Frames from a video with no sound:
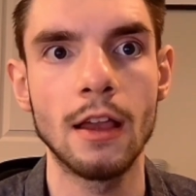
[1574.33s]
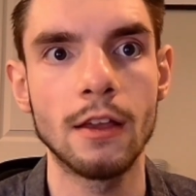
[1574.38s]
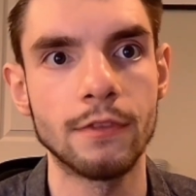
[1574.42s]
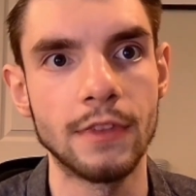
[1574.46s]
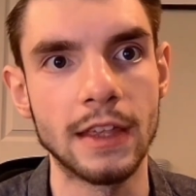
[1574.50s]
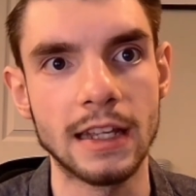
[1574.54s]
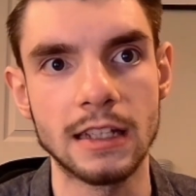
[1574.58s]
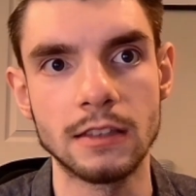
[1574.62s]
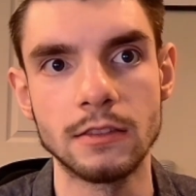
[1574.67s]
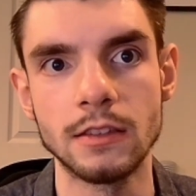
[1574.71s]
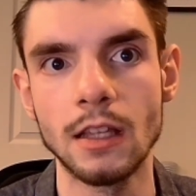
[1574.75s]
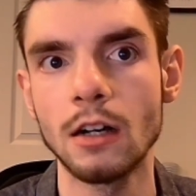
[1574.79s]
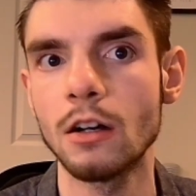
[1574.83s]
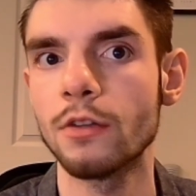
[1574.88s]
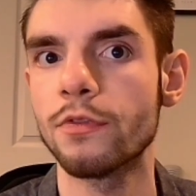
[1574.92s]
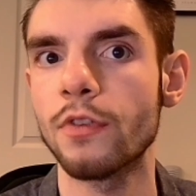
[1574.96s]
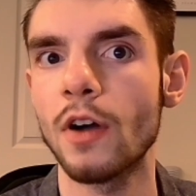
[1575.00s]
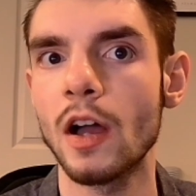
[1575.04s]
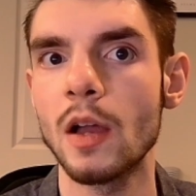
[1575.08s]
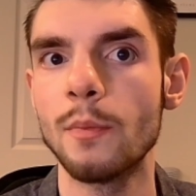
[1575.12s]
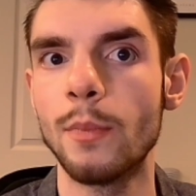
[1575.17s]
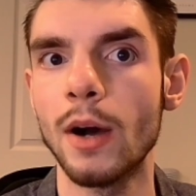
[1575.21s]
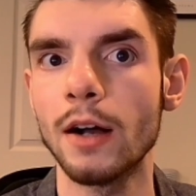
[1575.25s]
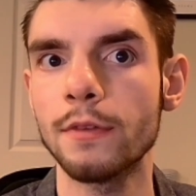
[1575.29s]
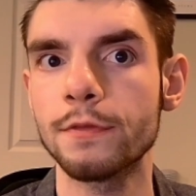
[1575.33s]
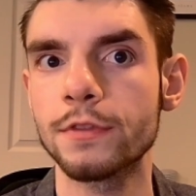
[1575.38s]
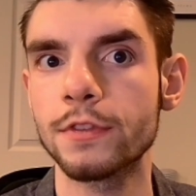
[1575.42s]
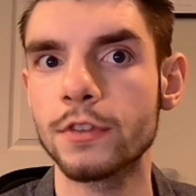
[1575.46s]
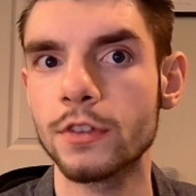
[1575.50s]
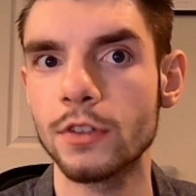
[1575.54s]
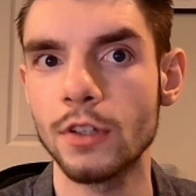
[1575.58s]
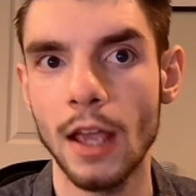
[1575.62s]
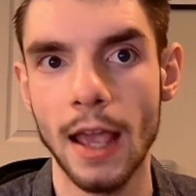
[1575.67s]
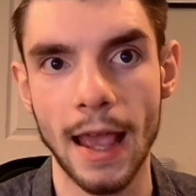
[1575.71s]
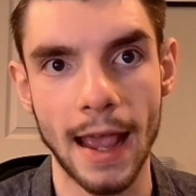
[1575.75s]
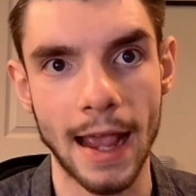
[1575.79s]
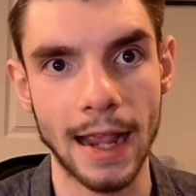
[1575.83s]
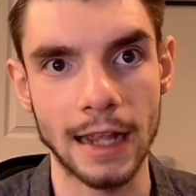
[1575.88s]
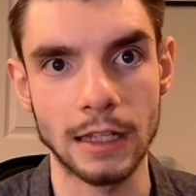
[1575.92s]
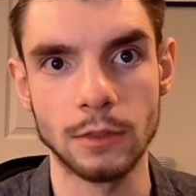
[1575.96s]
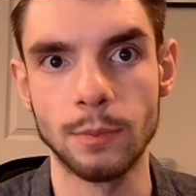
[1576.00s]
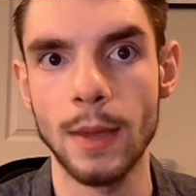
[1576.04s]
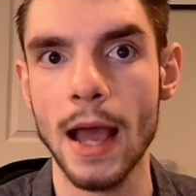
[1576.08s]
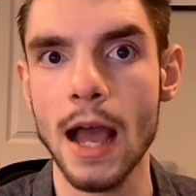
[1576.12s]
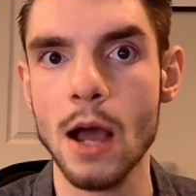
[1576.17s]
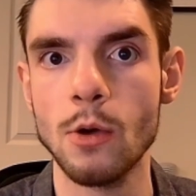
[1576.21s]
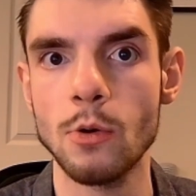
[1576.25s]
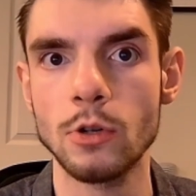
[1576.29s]
They can nullify buffs, add
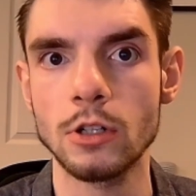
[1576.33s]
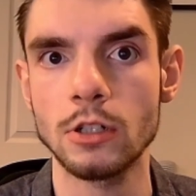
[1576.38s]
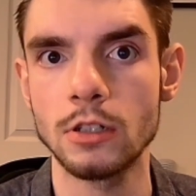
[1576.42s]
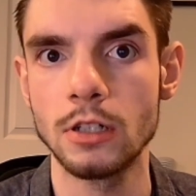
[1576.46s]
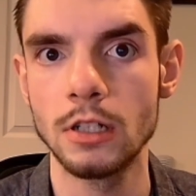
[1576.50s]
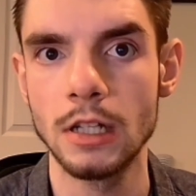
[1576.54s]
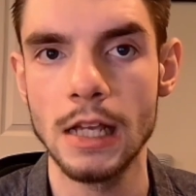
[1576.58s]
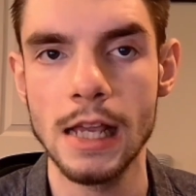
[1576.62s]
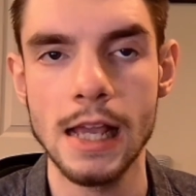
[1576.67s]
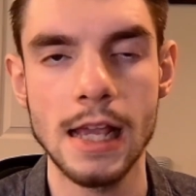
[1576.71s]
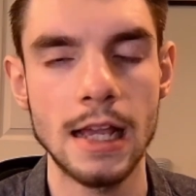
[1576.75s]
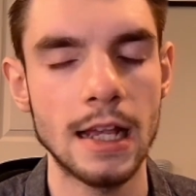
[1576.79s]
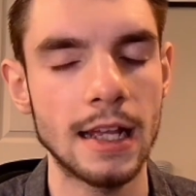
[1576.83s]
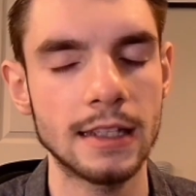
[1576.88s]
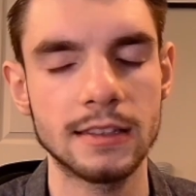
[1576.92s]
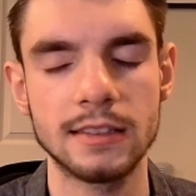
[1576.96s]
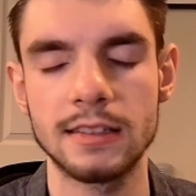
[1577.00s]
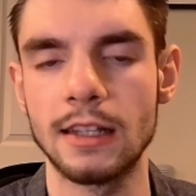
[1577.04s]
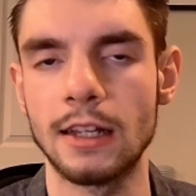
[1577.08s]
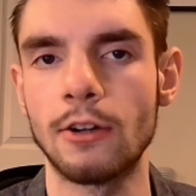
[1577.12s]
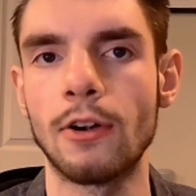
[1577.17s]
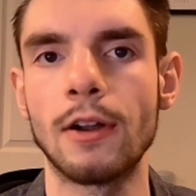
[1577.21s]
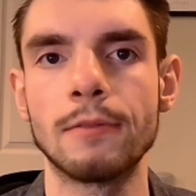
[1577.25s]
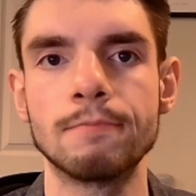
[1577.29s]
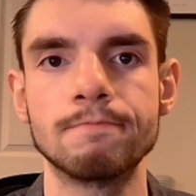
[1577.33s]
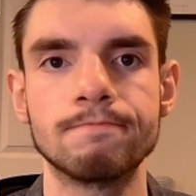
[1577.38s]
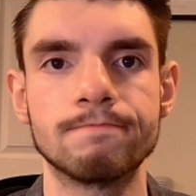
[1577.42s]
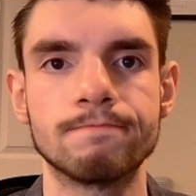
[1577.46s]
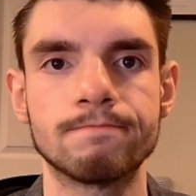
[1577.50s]
power, etc.